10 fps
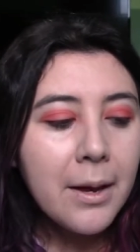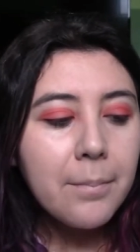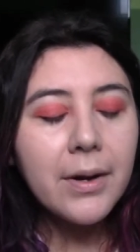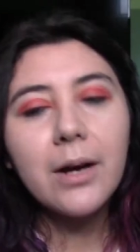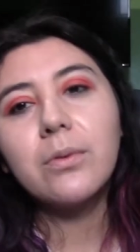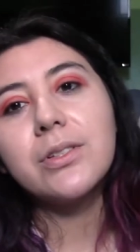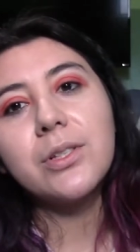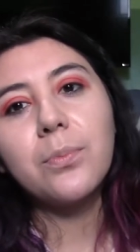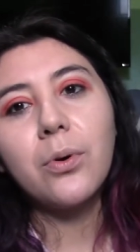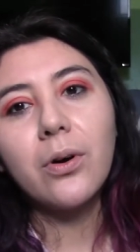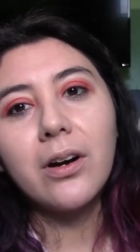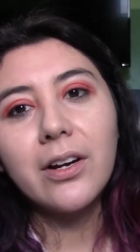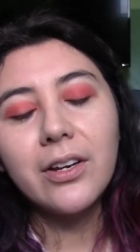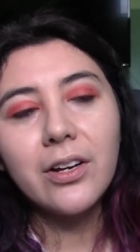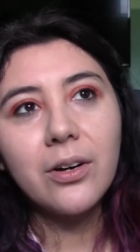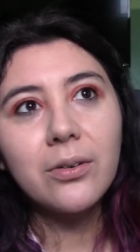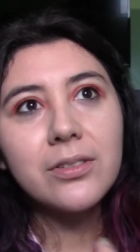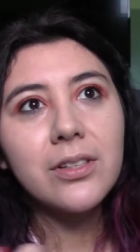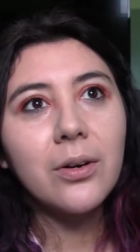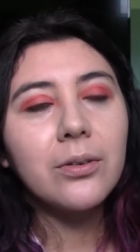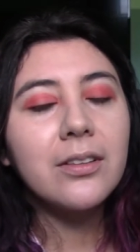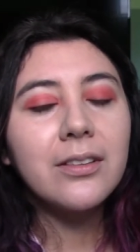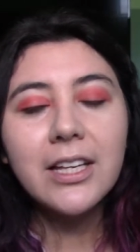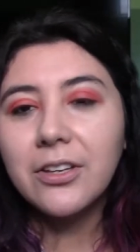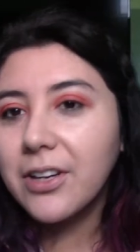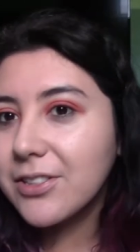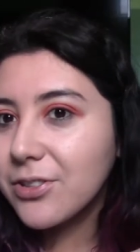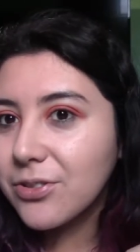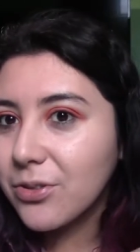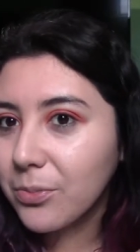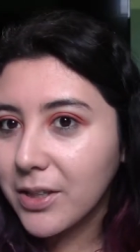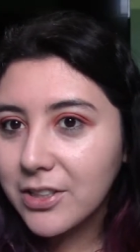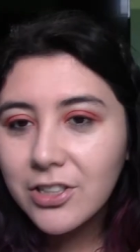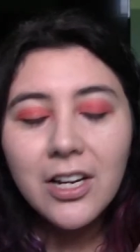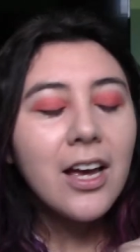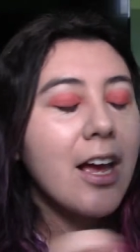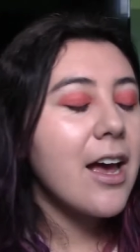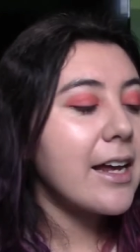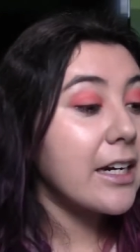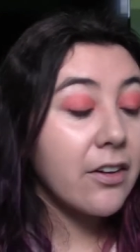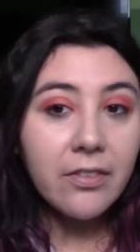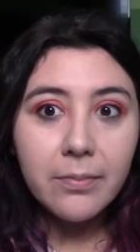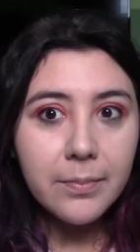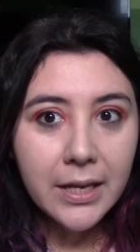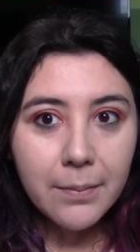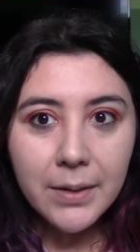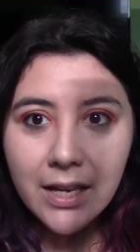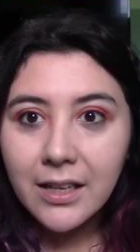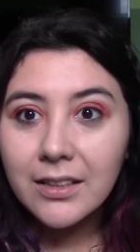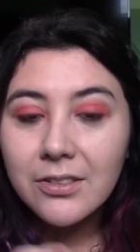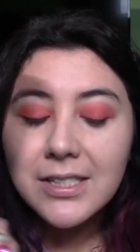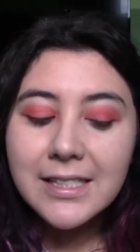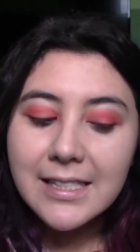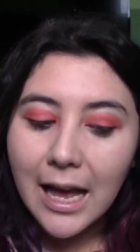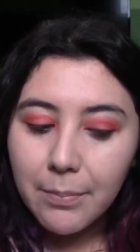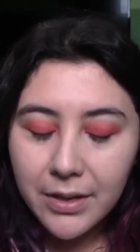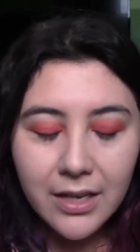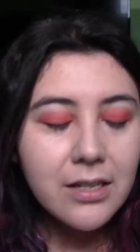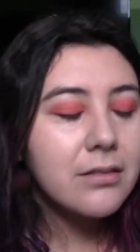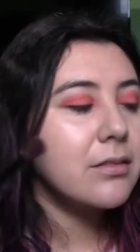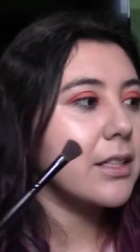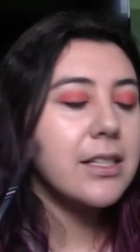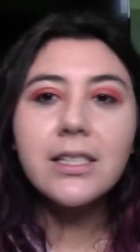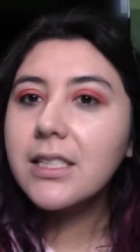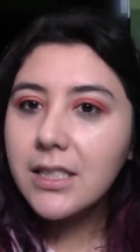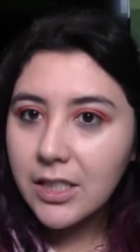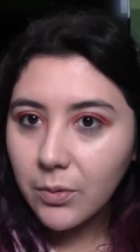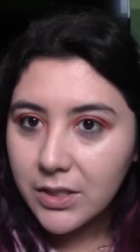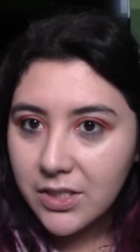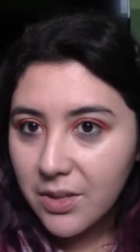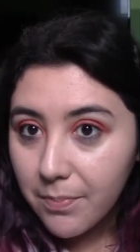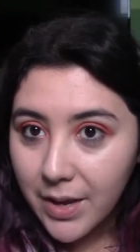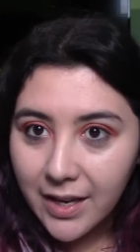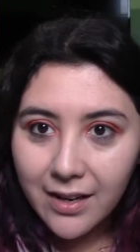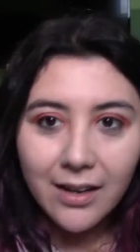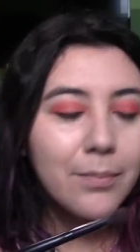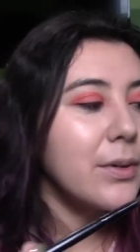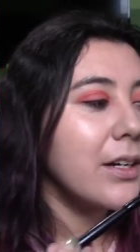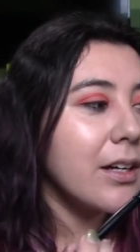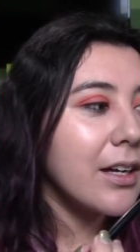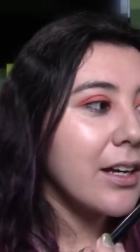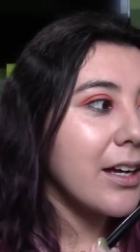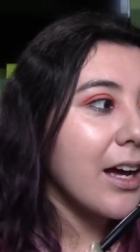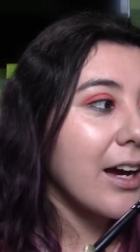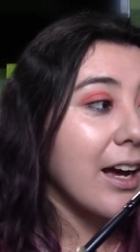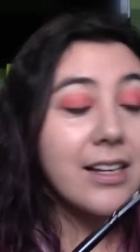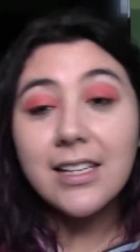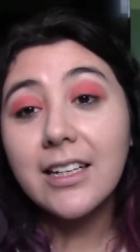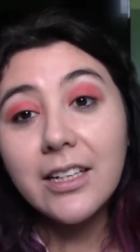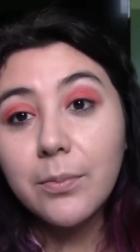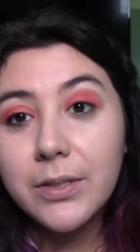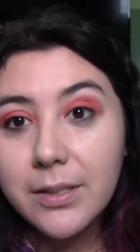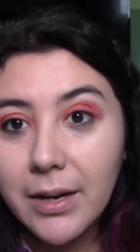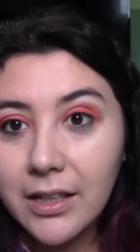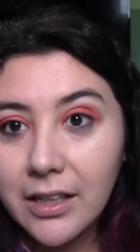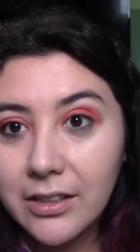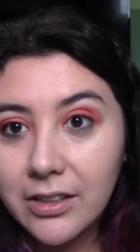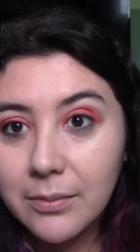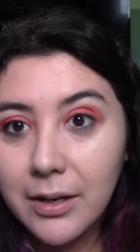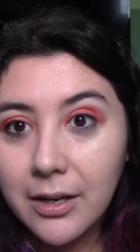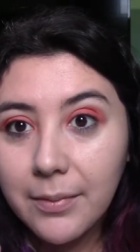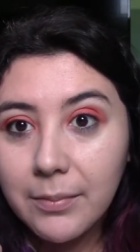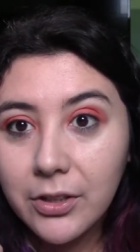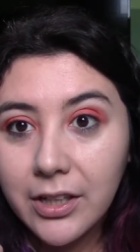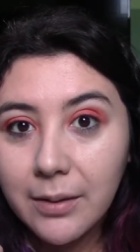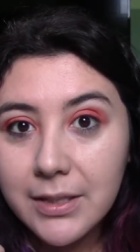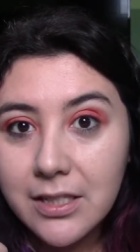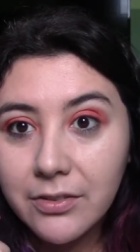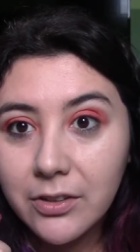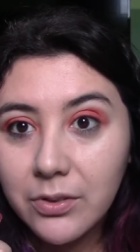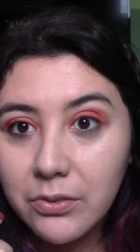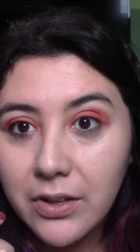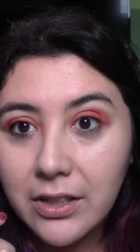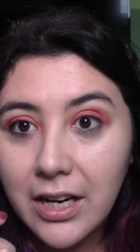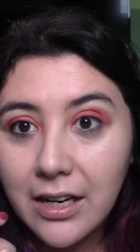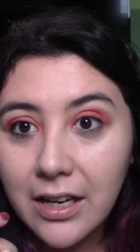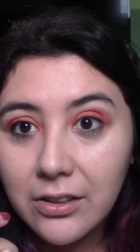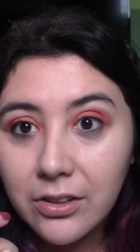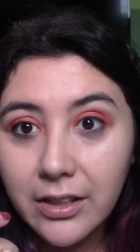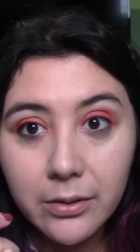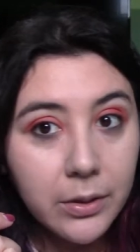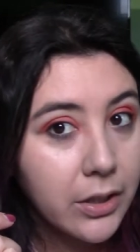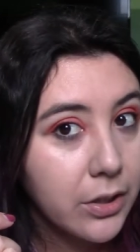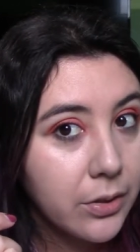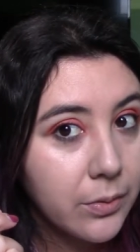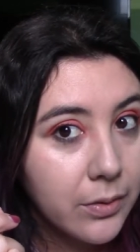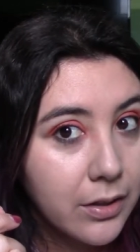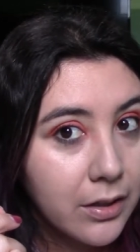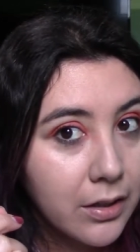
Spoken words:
But I will support, you know. So thank you guys so much. And enough of me being a little sappy. Let's just continue on to the makeup. Guys, I need to put some eyeliner in the bottom. I'm looking at myself in the viewfinder and I look like a raccoon.